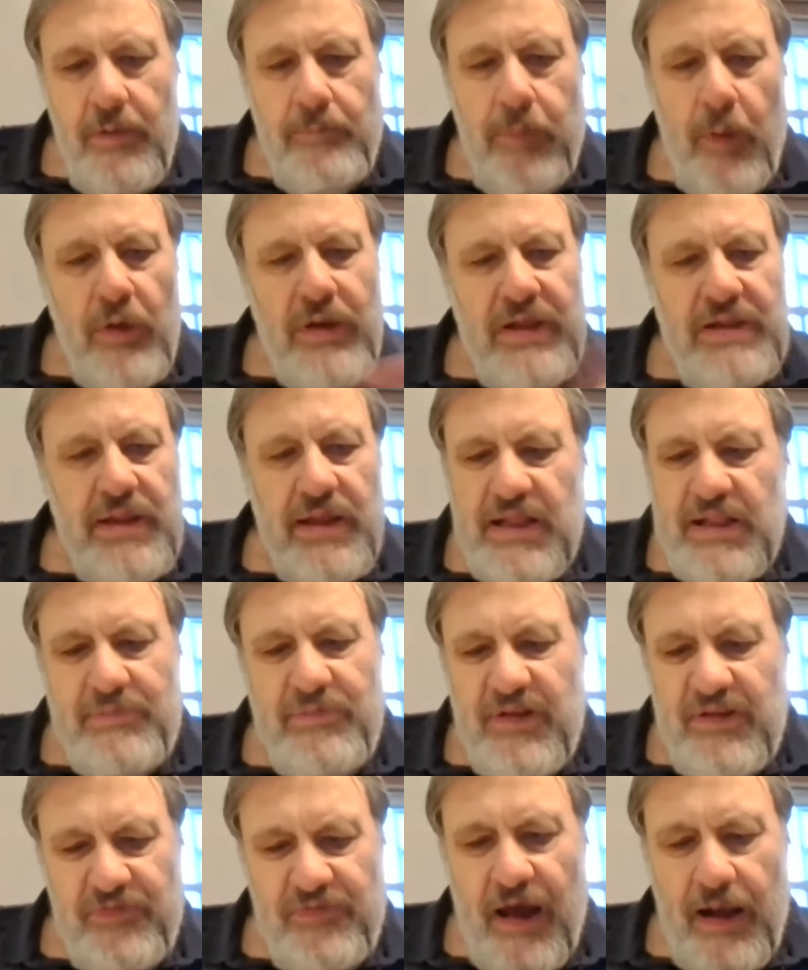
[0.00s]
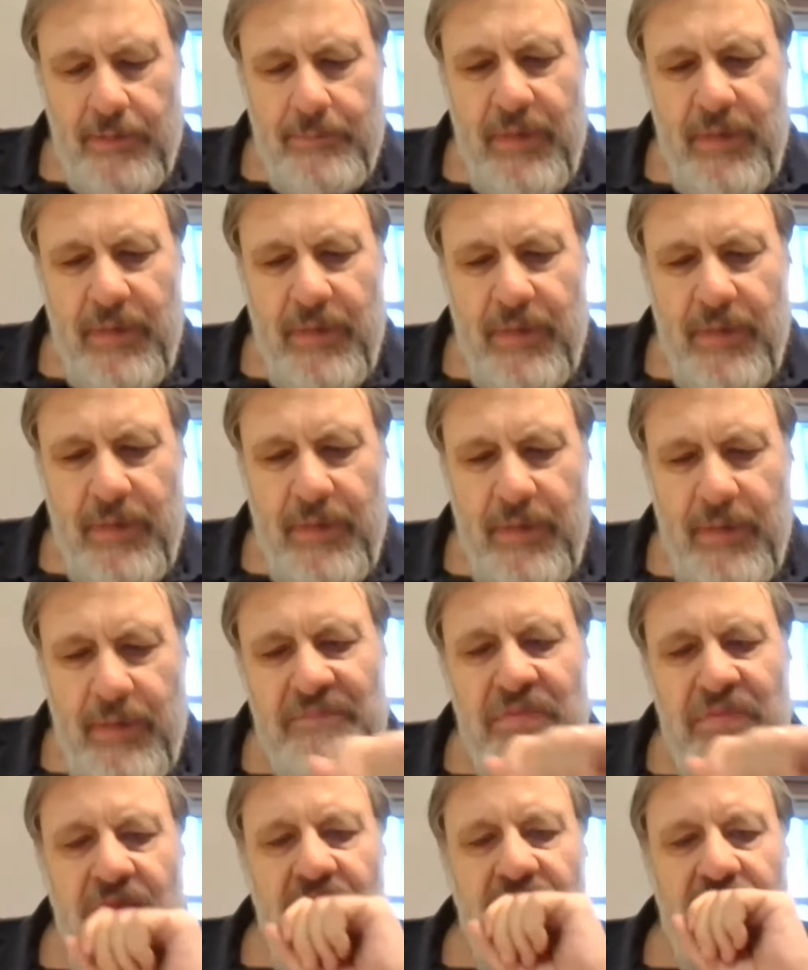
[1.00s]
politics with farmers that
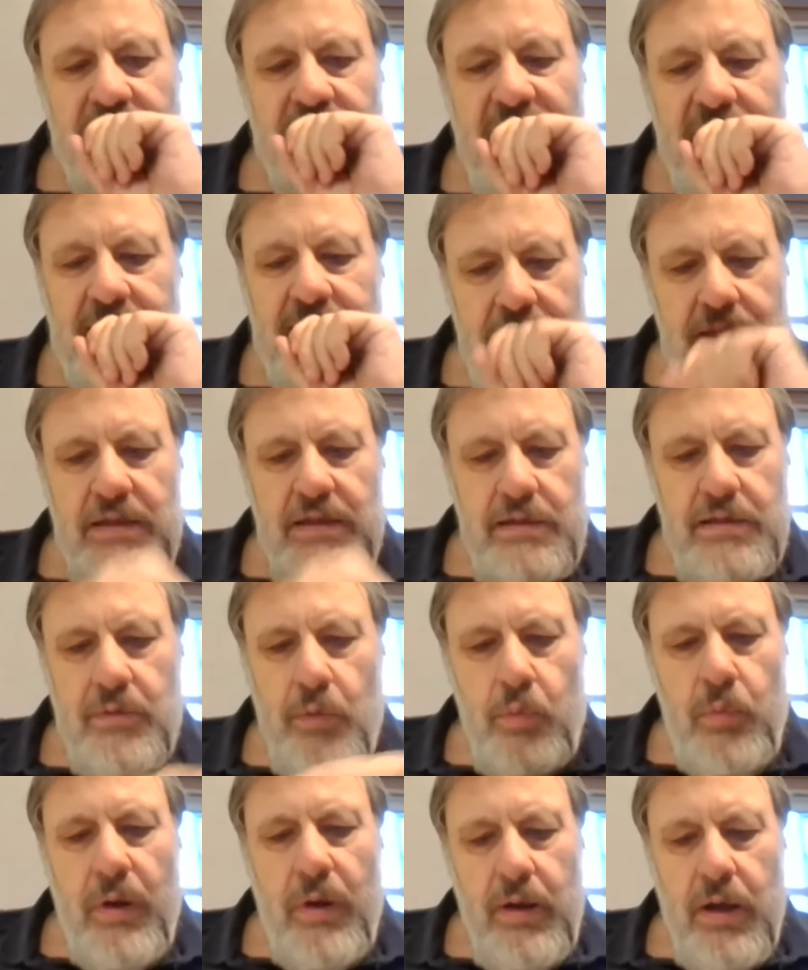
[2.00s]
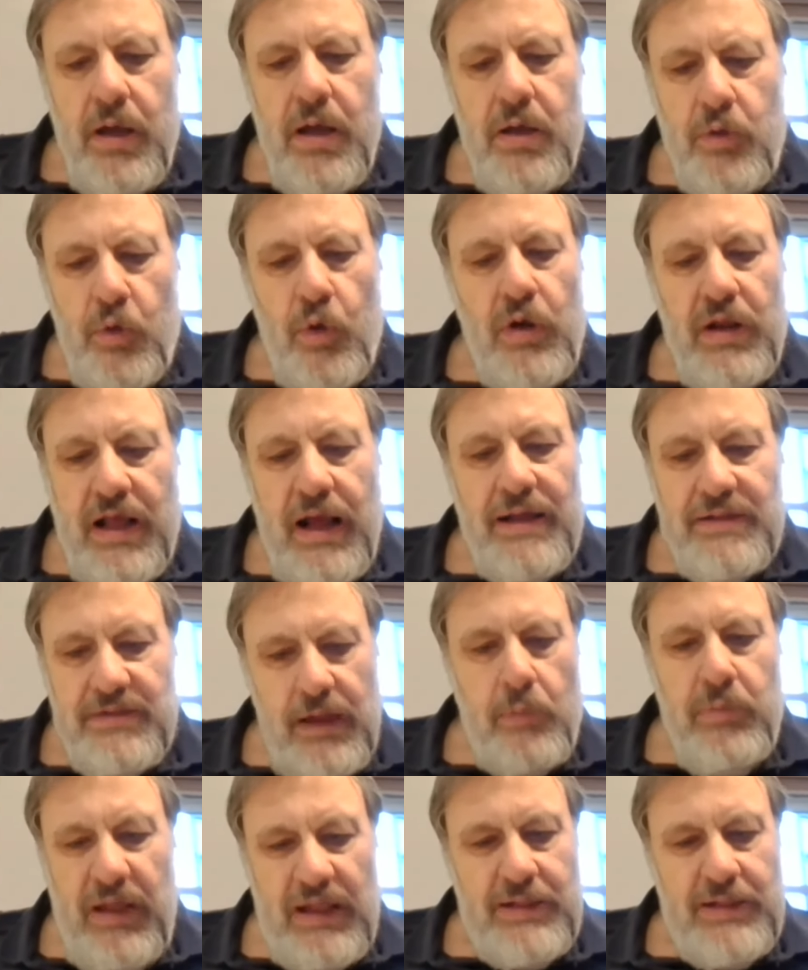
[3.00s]
in
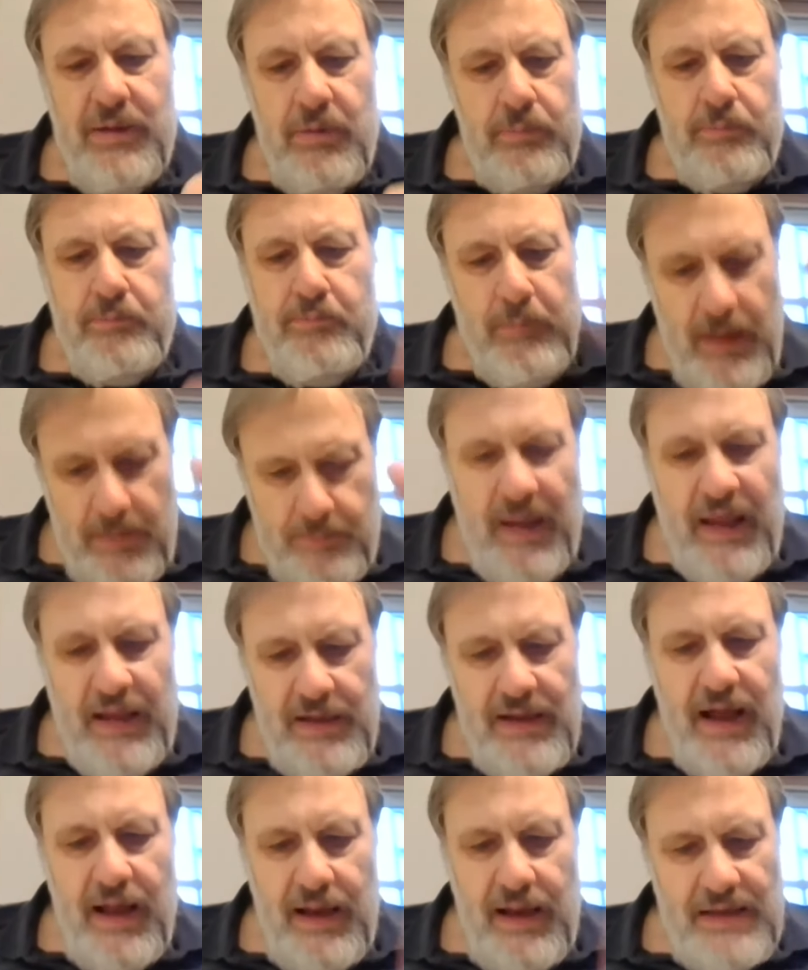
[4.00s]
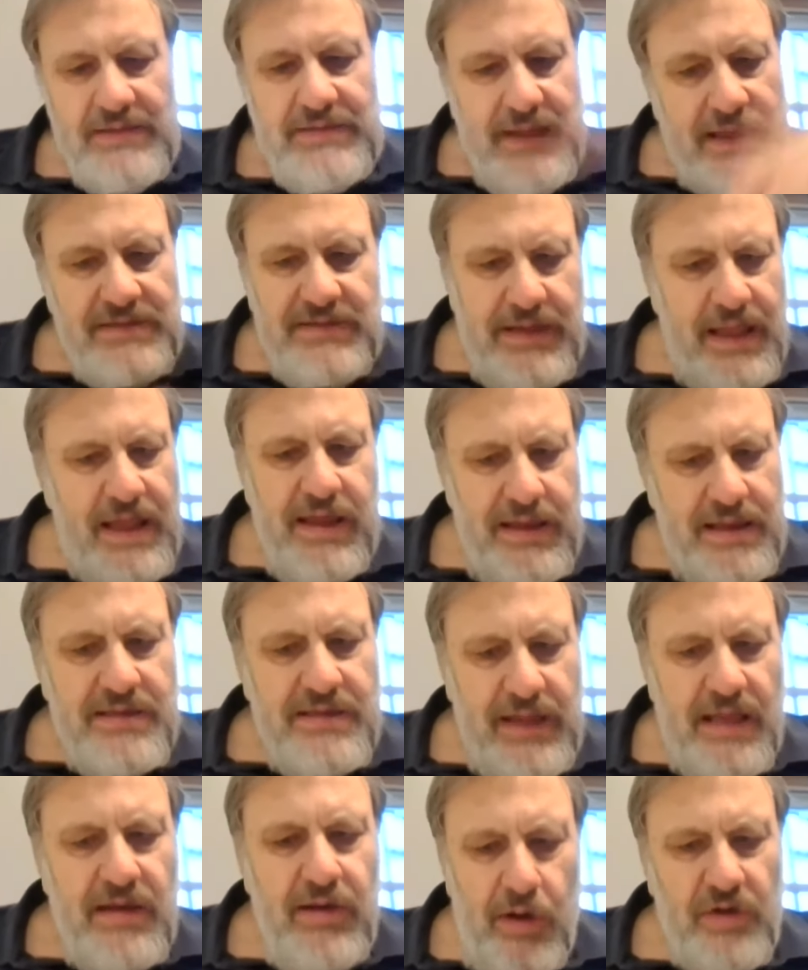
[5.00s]
Kolkata, West Bengal, that
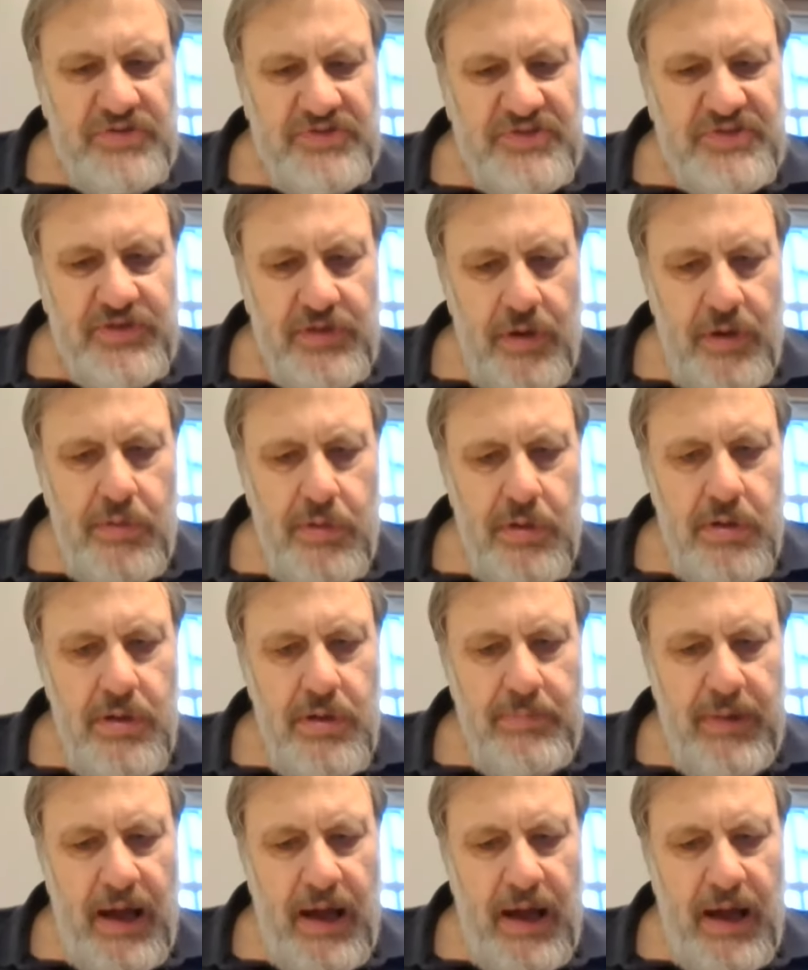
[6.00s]
they lost, no?